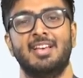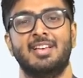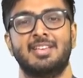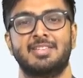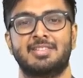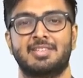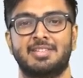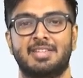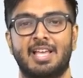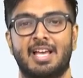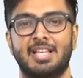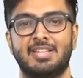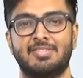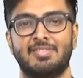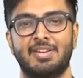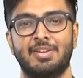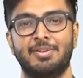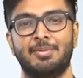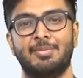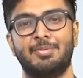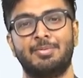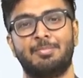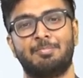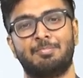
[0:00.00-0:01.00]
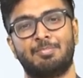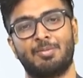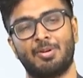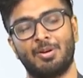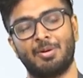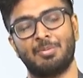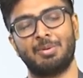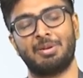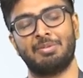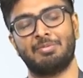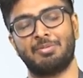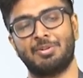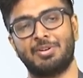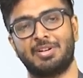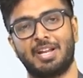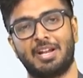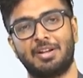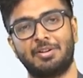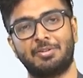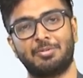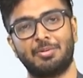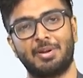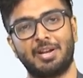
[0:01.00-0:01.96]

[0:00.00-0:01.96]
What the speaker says: So that's why you probably would tend